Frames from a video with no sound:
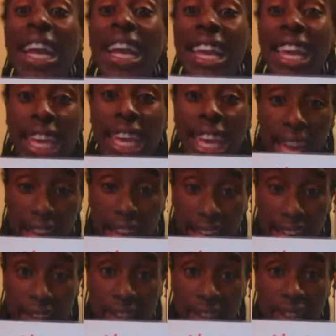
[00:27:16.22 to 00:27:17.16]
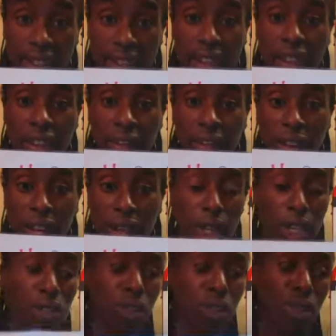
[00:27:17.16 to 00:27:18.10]
can't find my
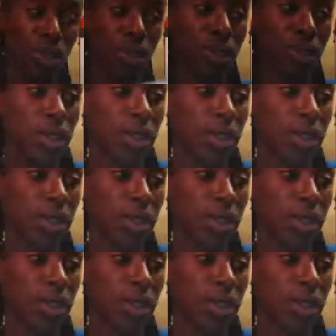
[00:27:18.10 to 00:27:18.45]
shoes.